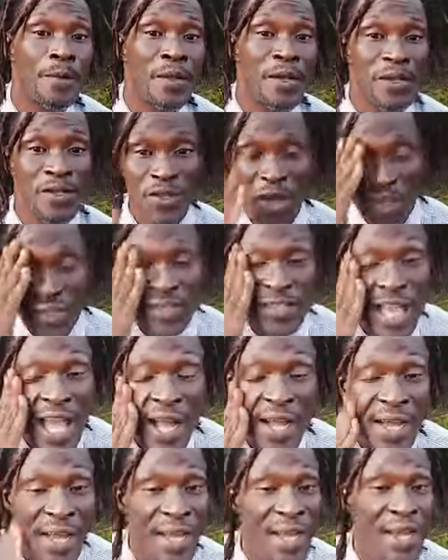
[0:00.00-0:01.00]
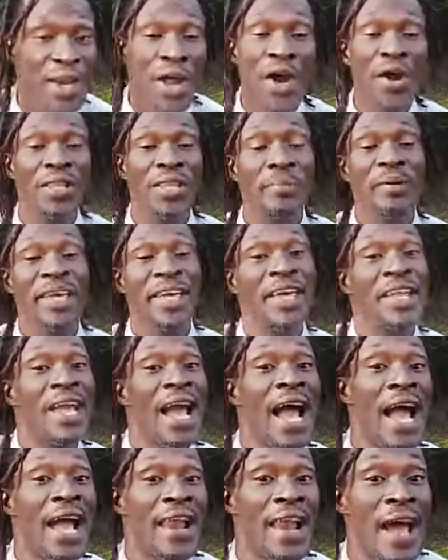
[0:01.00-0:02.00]
Just like, you know, the Bikini
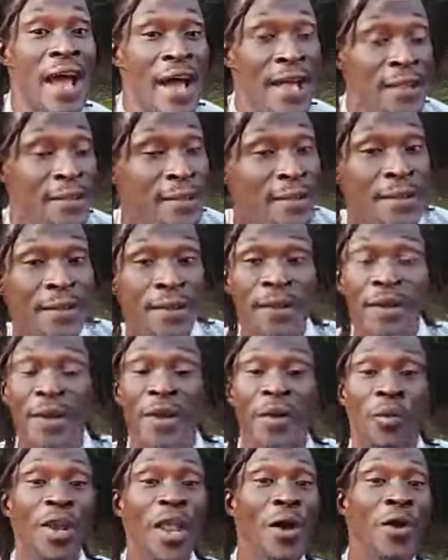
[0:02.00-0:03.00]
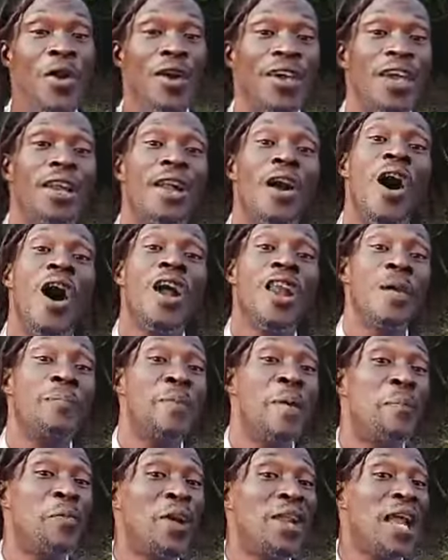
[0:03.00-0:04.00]
Island. We're going to kill all the
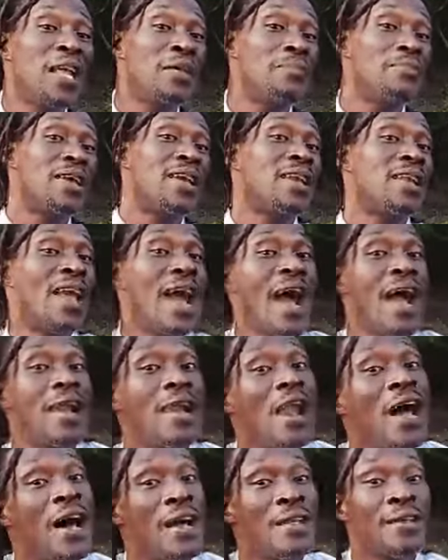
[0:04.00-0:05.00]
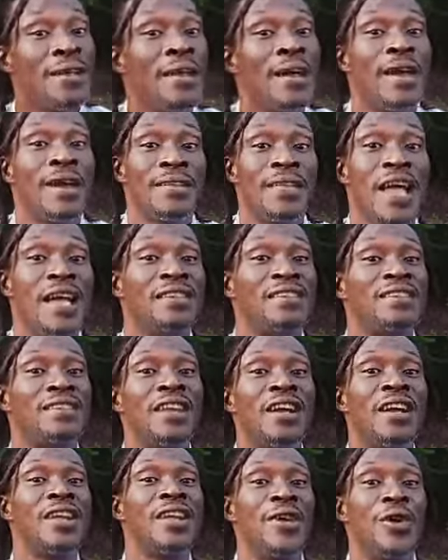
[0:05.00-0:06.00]
people in the Bikini Island they
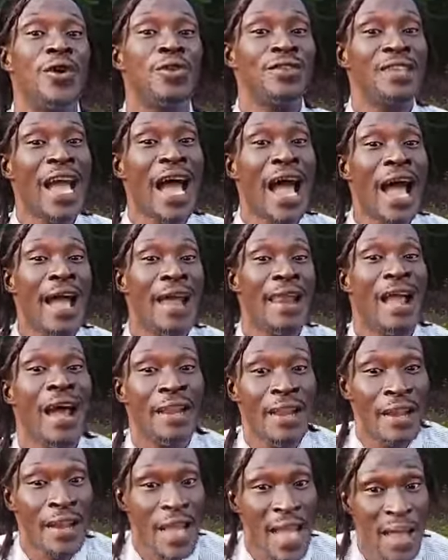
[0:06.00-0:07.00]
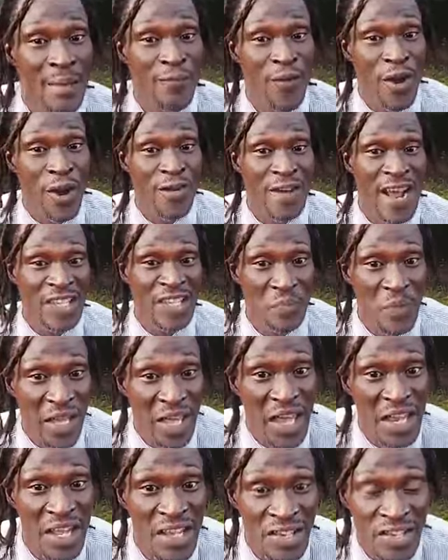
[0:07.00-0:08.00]
still use the island name for create
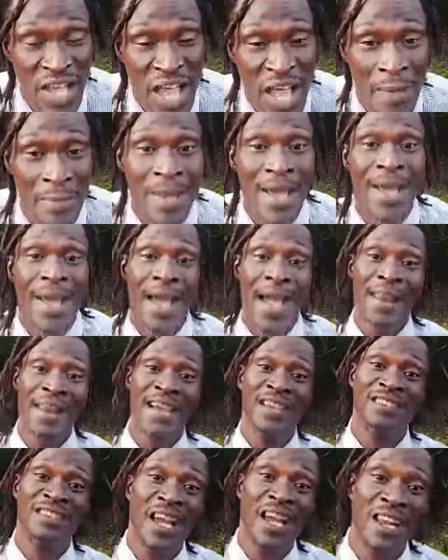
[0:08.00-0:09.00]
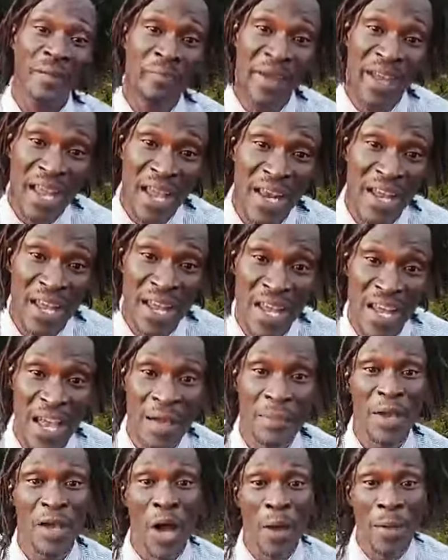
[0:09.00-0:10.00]
bikinis them and then sell the bikini. It
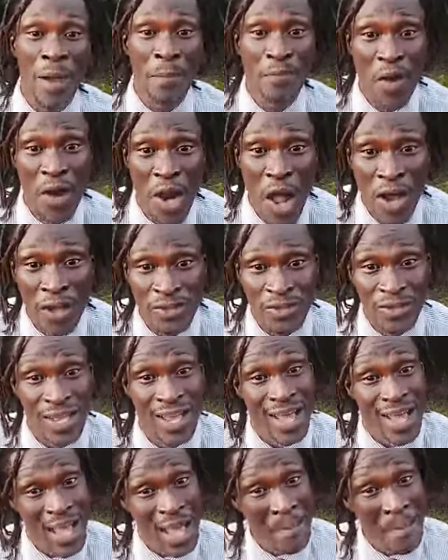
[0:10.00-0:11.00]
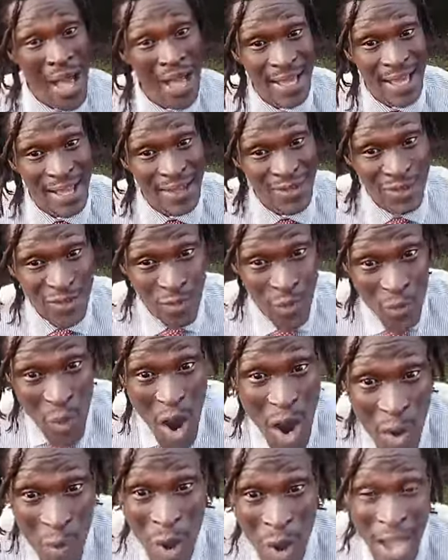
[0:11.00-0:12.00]
become a product, it markets
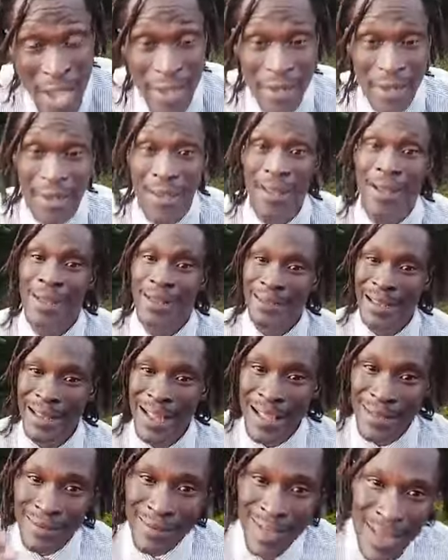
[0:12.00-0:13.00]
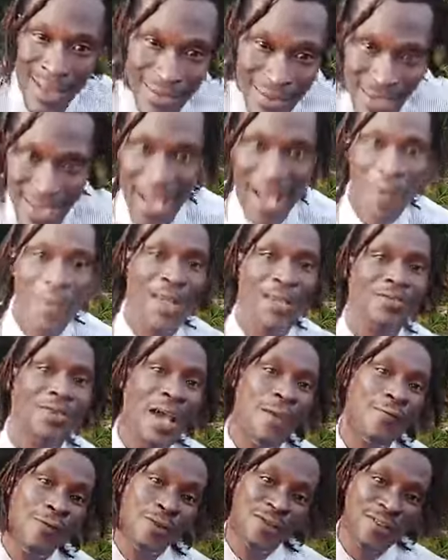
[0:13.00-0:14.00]
worldwide. Now, then things say, yeah, would they
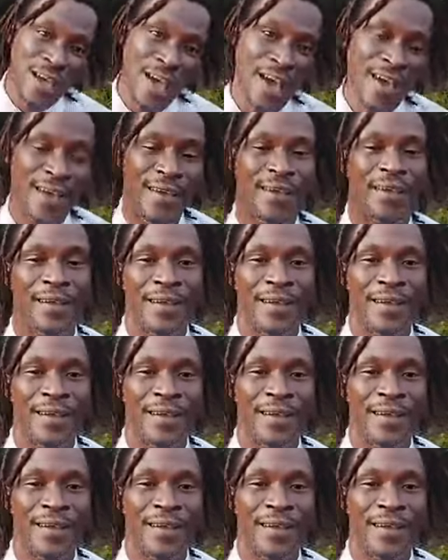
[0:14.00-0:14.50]
try for sale?